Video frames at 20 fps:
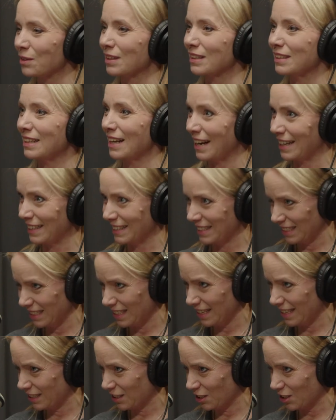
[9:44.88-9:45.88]
an
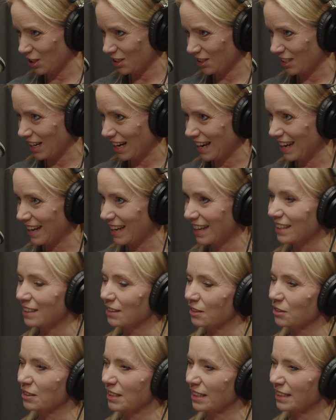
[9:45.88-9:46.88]
ICHRA,
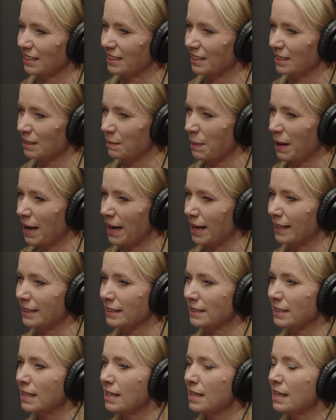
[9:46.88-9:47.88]
and those kind of
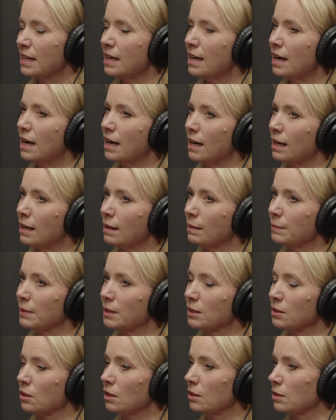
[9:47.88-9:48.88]
depend.
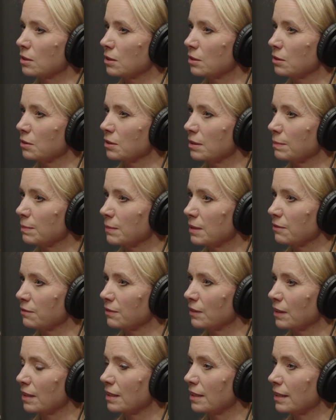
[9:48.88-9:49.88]
There's also some
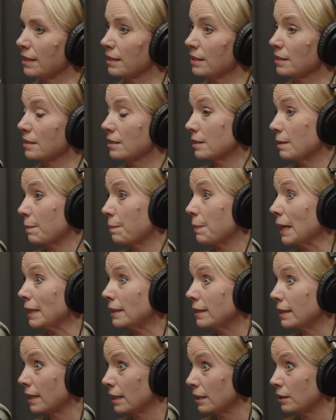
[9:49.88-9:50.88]
different things
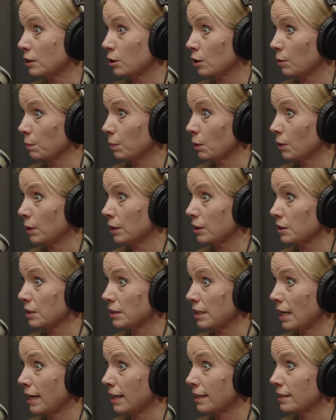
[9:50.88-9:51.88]
depending on your employer
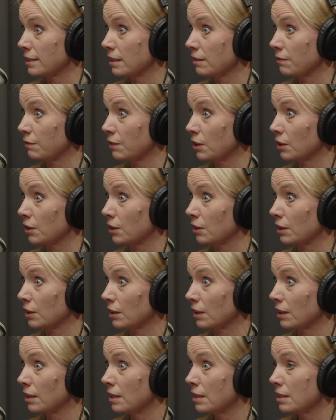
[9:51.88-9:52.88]
size. If
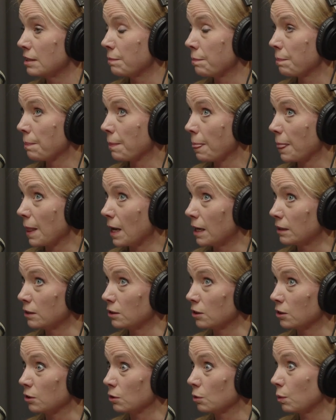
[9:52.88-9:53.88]
you're
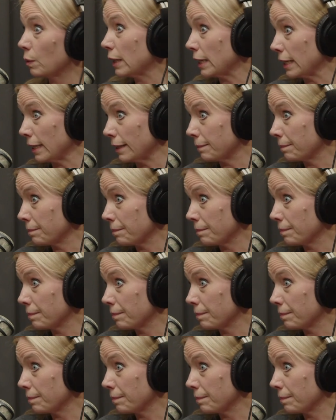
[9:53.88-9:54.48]
under 20,